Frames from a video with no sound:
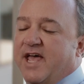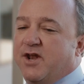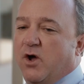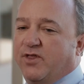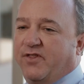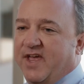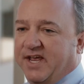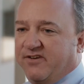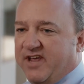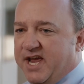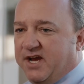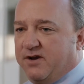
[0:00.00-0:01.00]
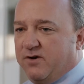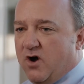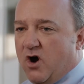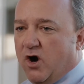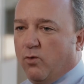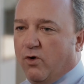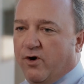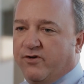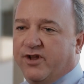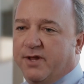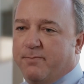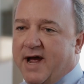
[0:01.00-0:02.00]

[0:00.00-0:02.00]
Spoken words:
They know that they can take our word to the